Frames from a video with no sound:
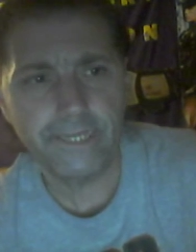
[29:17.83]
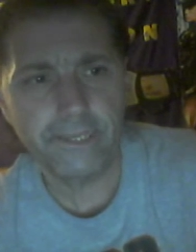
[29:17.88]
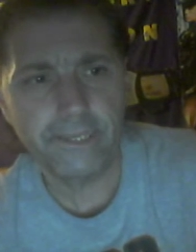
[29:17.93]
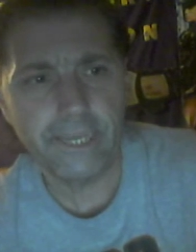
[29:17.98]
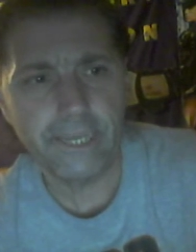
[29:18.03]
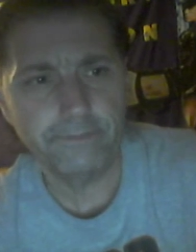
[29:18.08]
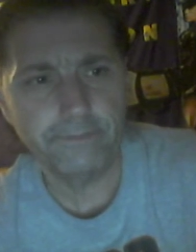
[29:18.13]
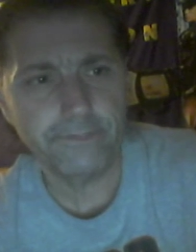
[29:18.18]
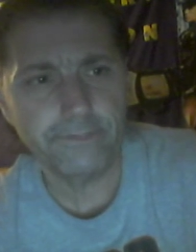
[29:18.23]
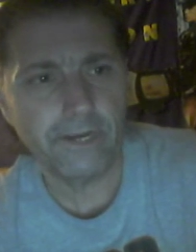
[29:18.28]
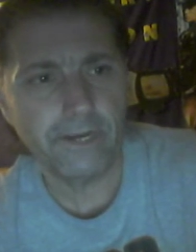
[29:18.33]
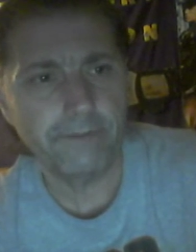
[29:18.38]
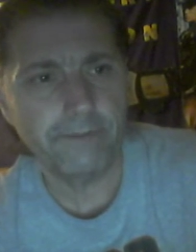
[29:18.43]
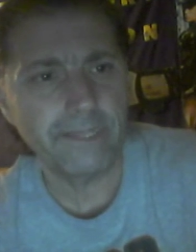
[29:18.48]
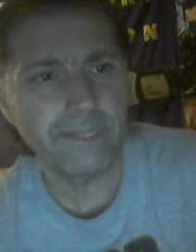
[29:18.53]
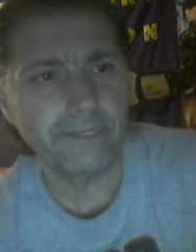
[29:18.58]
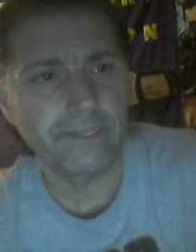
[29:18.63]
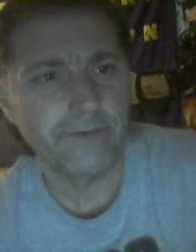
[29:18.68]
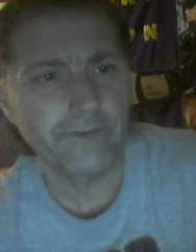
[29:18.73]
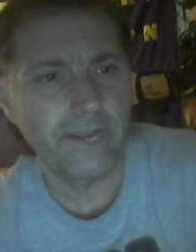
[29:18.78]
and keeps
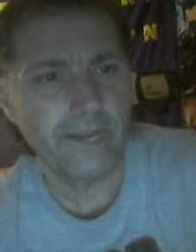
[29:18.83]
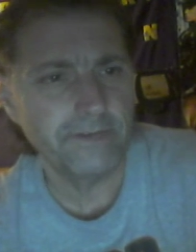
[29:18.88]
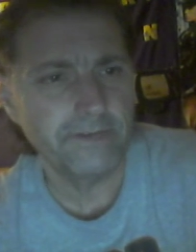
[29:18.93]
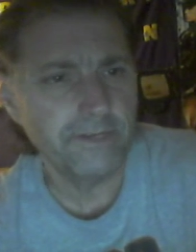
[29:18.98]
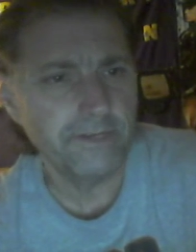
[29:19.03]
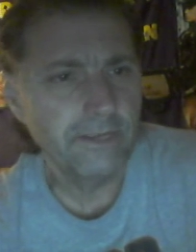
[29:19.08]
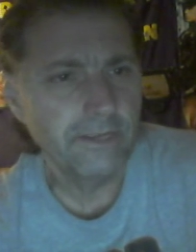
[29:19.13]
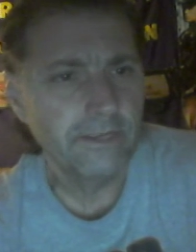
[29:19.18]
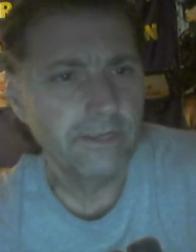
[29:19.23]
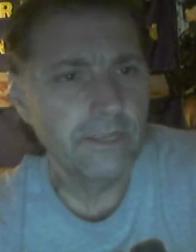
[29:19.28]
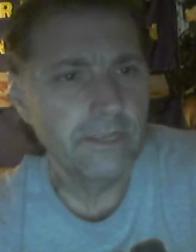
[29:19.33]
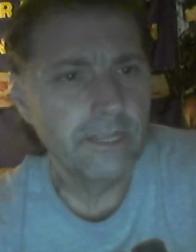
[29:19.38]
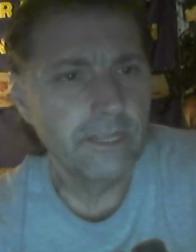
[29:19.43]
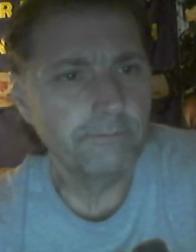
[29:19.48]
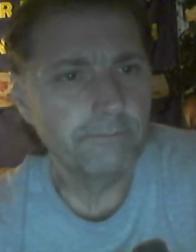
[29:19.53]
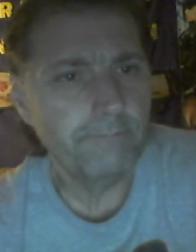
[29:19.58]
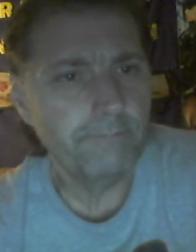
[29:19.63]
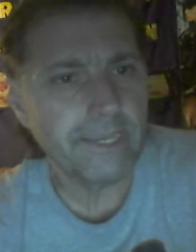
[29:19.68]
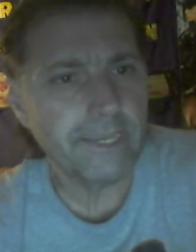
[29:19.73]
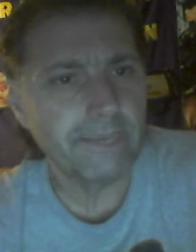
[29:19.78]
Carmella grounded.
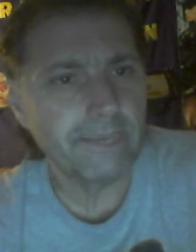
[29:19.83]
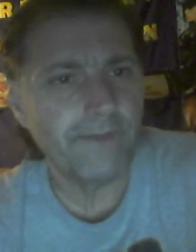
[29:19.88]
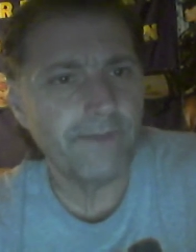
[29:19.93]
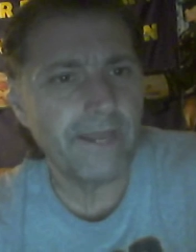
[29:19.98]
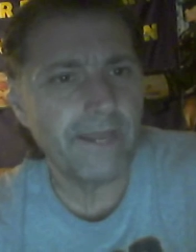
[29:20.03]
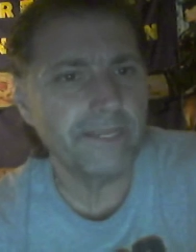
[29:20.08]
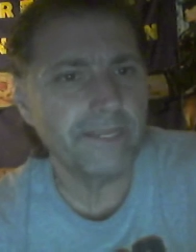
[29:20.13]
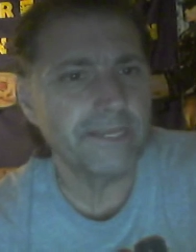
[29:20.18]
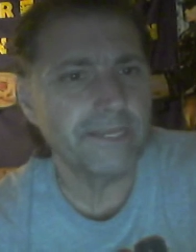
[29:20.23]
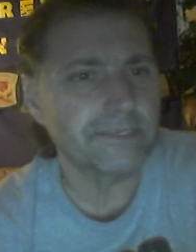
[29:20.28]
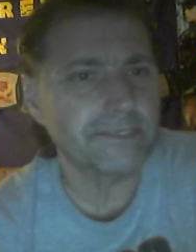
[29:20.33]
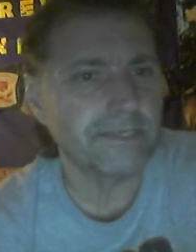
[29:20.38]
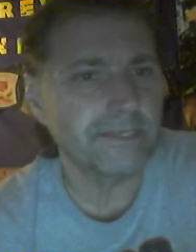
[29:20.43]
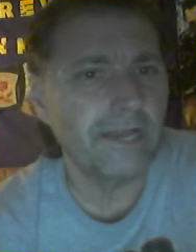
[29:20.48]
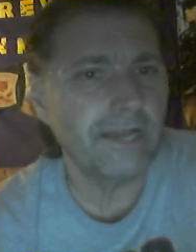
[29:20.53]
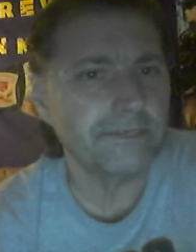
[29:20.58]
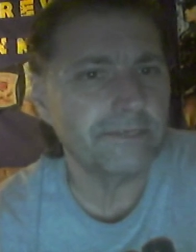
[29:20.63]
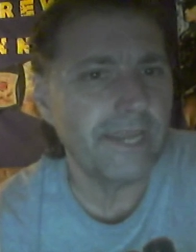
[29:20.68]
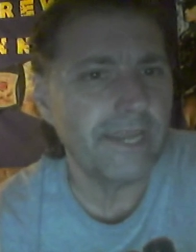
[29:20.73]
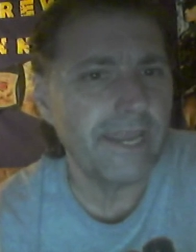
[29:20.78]
Becky finally gets the
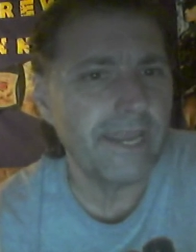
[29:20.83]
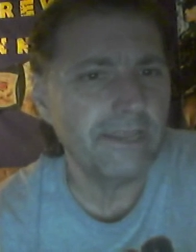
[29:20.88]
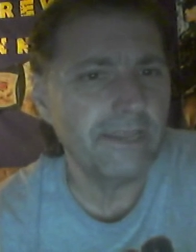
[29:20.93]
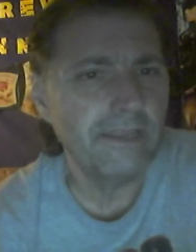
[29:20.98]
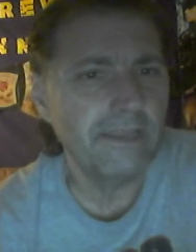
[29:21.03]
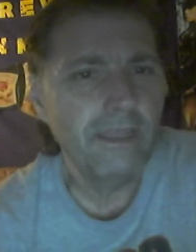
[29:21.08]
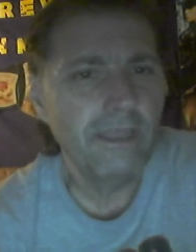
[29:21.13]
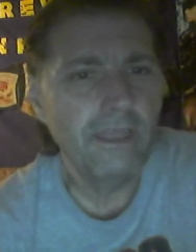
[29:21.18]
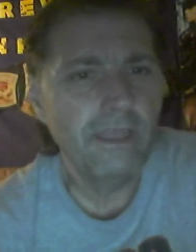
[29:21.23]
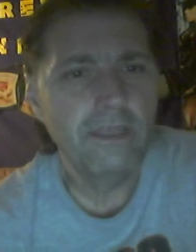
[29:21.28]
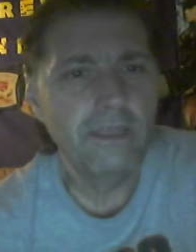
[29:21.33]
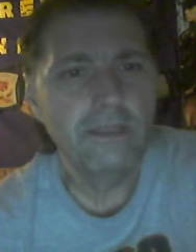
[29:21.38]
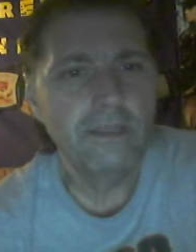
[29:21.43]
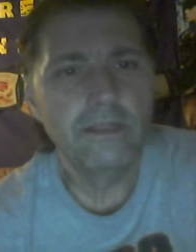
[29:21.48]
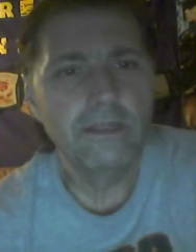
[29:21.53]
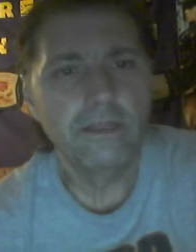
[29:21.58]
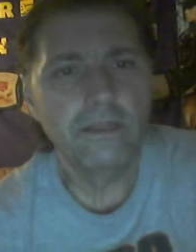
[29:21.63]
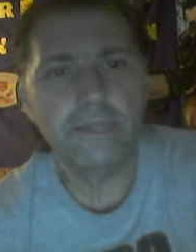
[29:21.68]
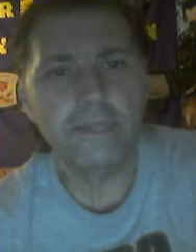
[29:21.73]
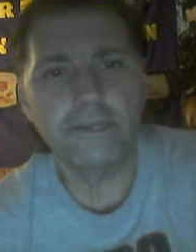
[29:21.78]
hot tag
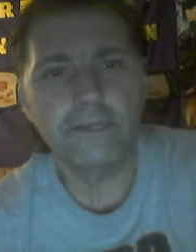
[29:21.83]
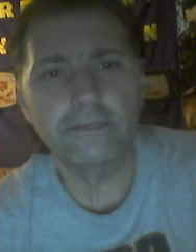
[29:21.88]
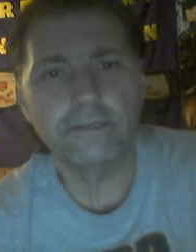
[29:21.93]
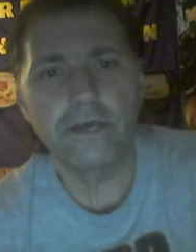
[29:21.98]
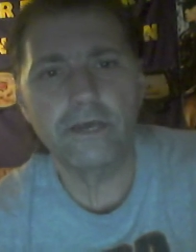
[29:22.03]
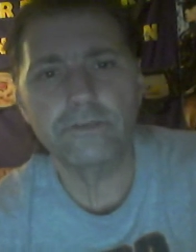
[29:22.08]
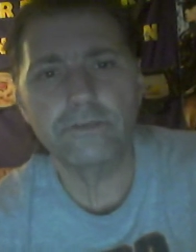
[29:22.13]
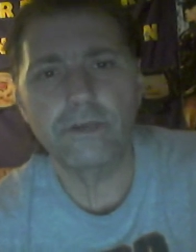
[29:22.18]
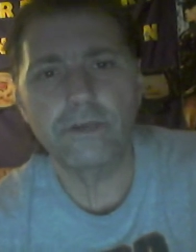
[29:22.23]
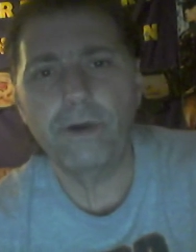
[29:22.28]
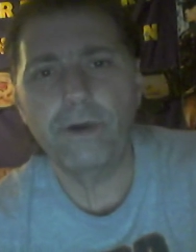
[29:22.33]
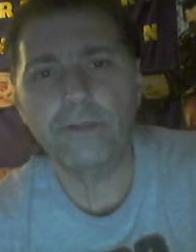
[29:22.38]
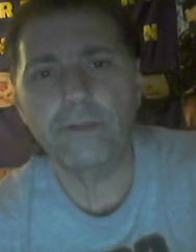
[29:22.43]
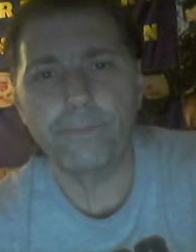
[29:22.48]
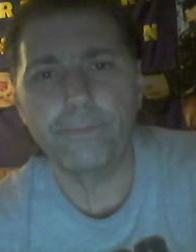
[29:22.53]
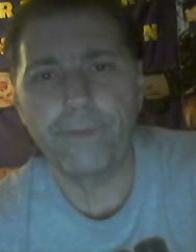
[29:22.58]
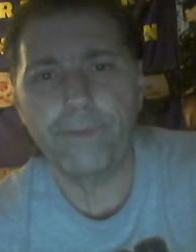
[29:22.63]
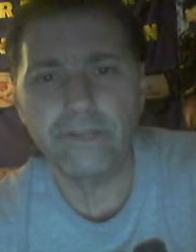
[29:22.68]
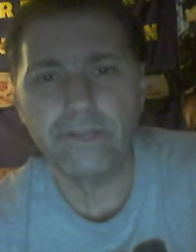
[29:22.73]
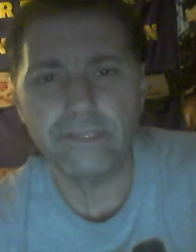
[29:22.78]
and unloads on both
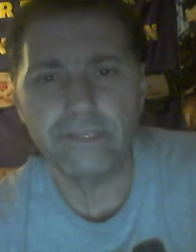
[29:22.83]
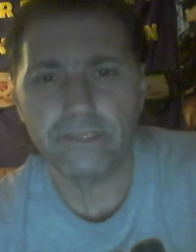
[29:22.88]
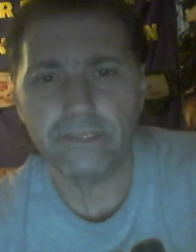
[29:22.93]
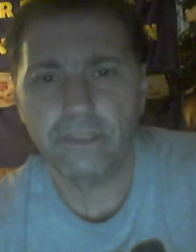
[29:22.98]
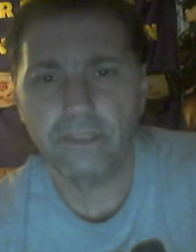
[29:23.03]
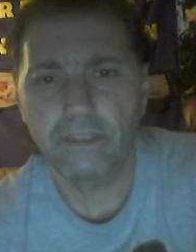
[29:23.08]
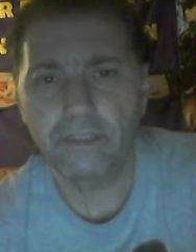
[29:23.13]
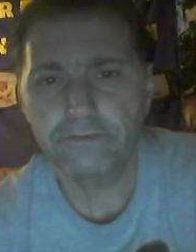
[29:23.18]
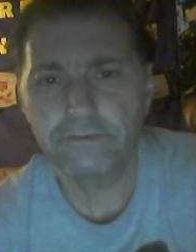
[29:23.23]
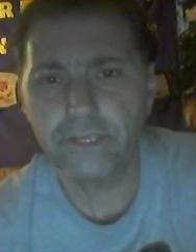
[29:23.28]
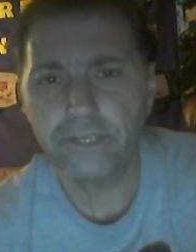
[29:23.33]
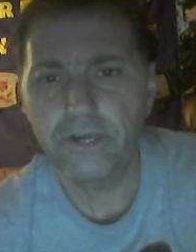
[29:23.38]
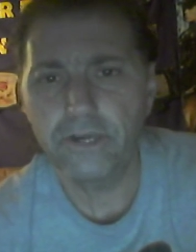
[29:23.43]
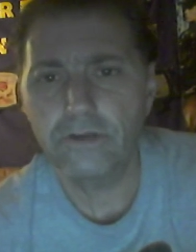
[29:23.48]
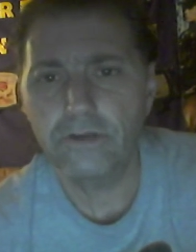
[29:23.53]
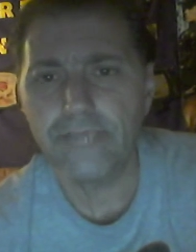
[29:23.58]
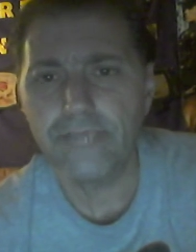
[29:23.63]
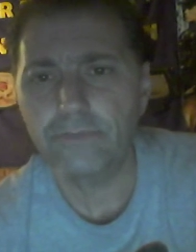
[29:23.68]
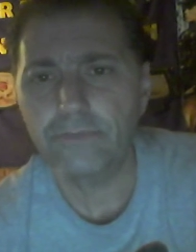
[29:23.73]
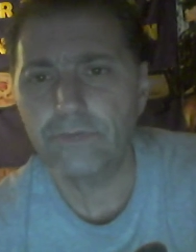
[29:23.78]
opponents. She
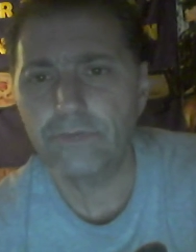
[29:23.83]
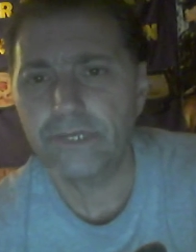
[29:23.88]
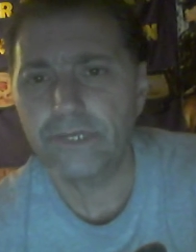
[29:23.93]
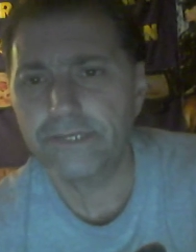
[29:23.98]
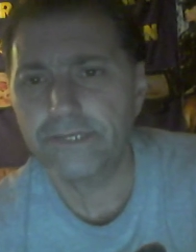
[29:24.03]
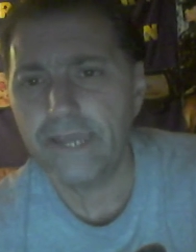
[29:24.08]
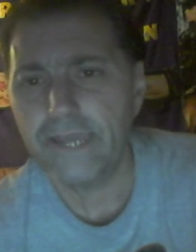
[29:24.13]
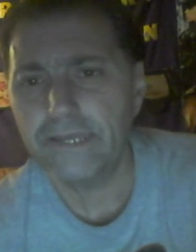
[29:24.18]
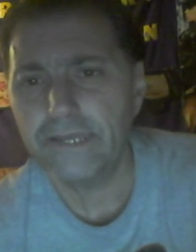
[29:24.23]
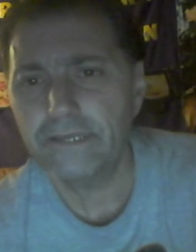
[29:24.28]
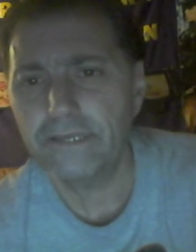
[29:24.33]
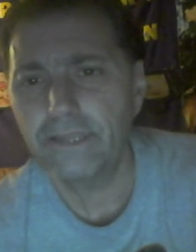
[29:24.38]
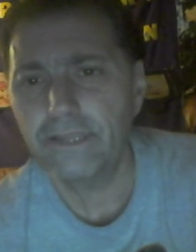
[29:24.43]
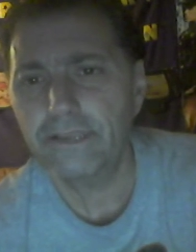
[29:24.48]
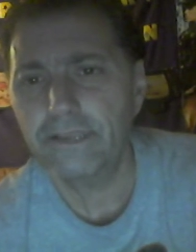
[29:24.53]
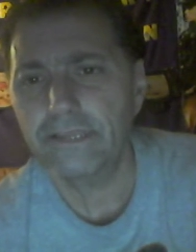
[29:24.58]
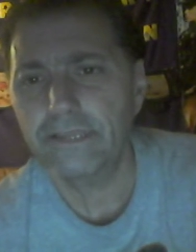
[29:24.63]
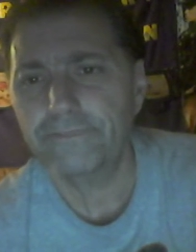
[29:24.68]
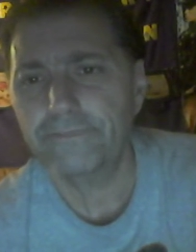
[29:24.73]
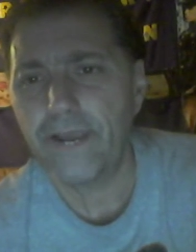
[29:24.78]
goes at it with Natalya and
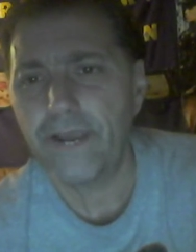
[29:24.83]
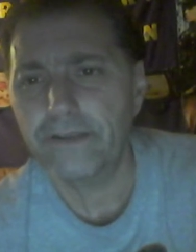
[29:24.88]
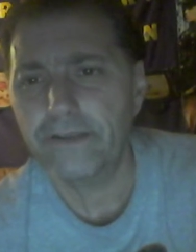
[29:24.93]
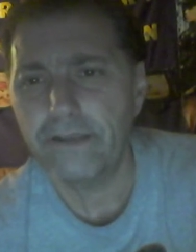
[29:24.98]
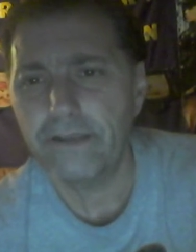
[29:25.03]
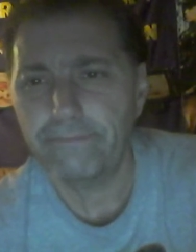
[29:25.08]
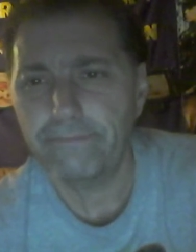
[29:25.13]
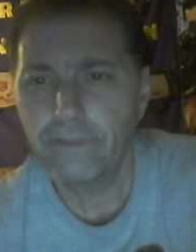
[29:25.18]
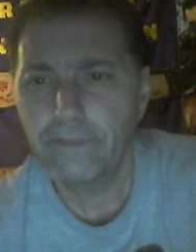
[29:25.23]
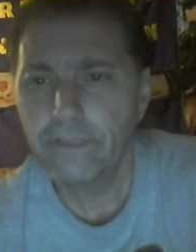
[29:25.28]
then gets fired up.